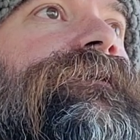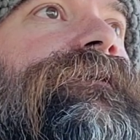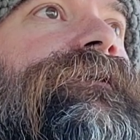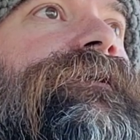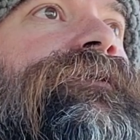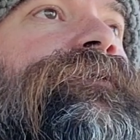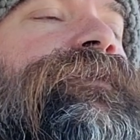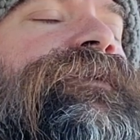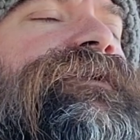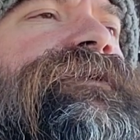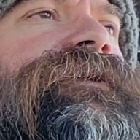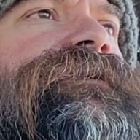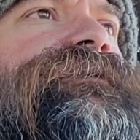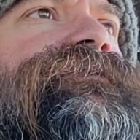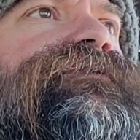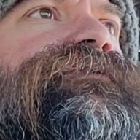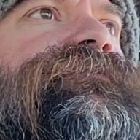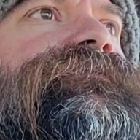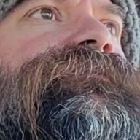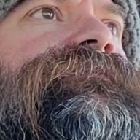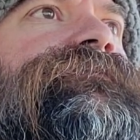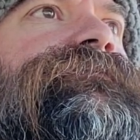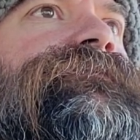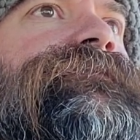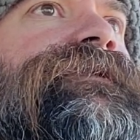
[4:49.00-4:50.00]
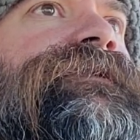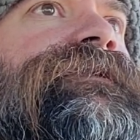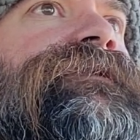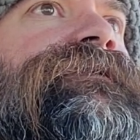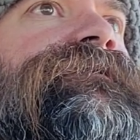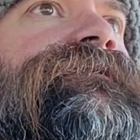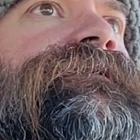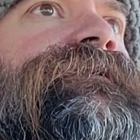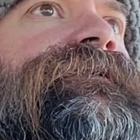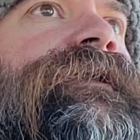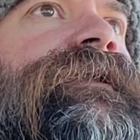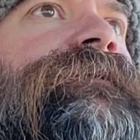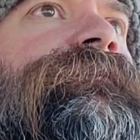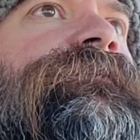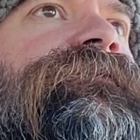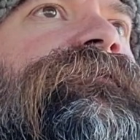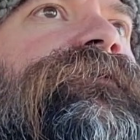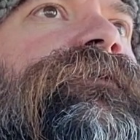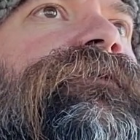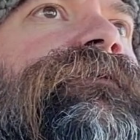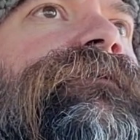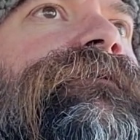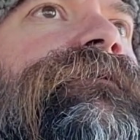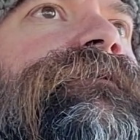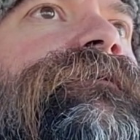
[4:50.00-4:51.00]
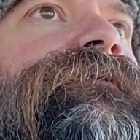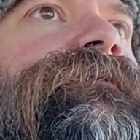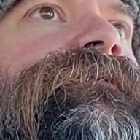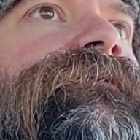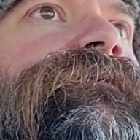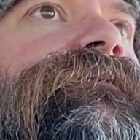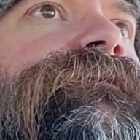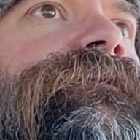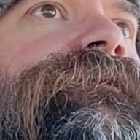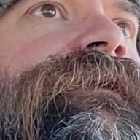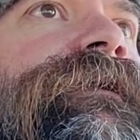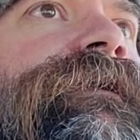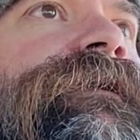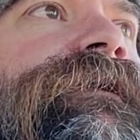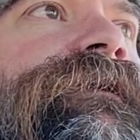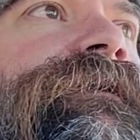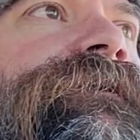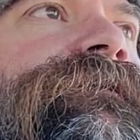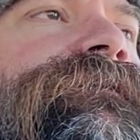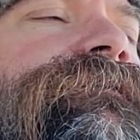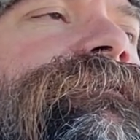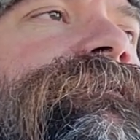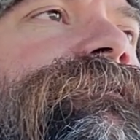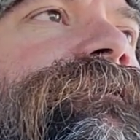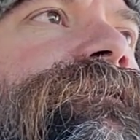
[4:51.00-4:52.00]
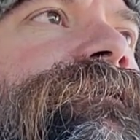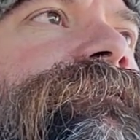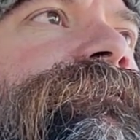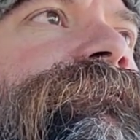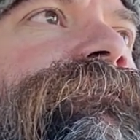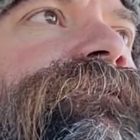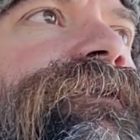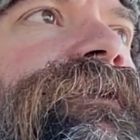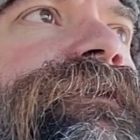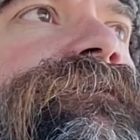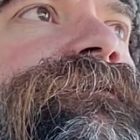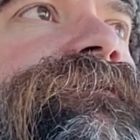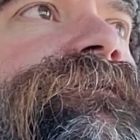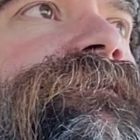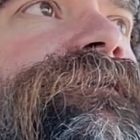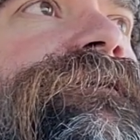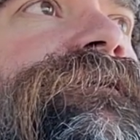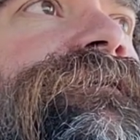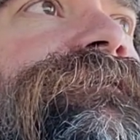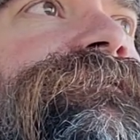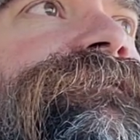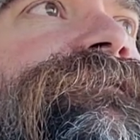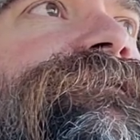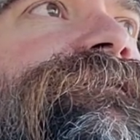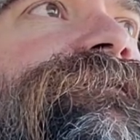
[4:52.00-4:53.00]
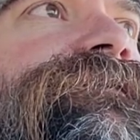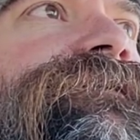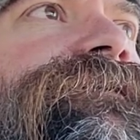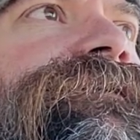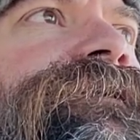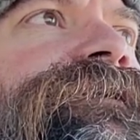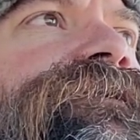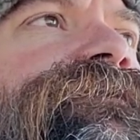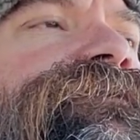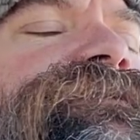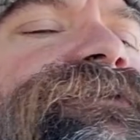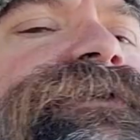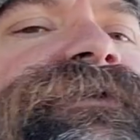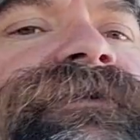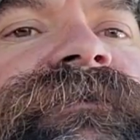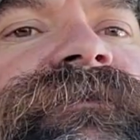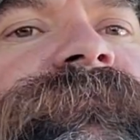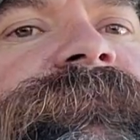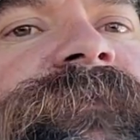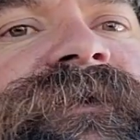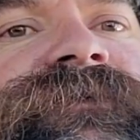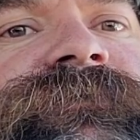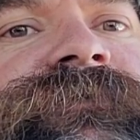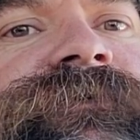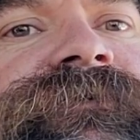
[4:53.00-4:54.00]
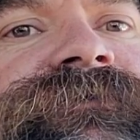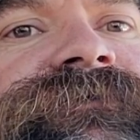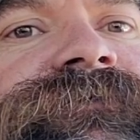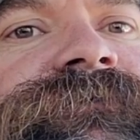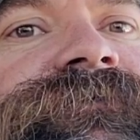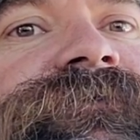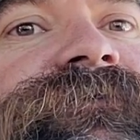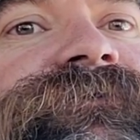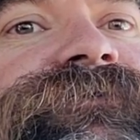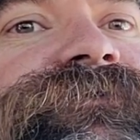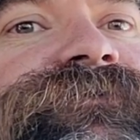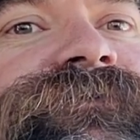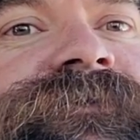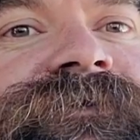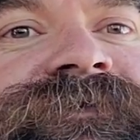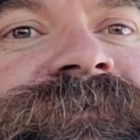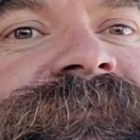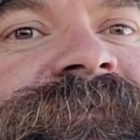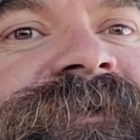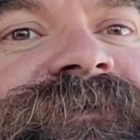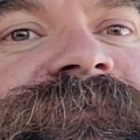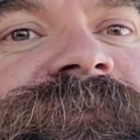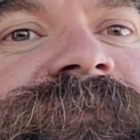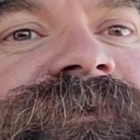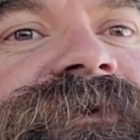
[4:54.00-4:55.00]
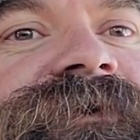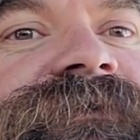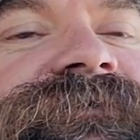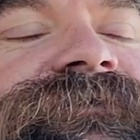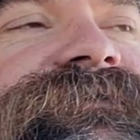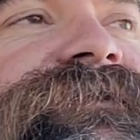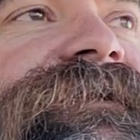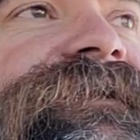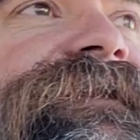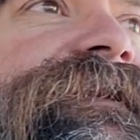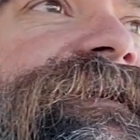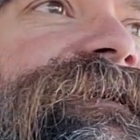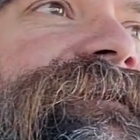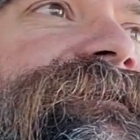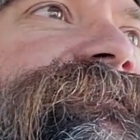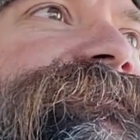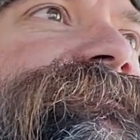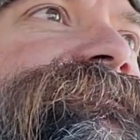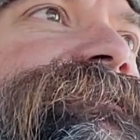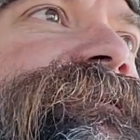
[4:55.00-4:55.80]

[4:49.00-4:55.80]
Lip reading: and we talked to him the day before, and I don't know how, I think he was looking at the baseball cards, and I was like, oh, you want some baseball cards? He's like, yeah. I was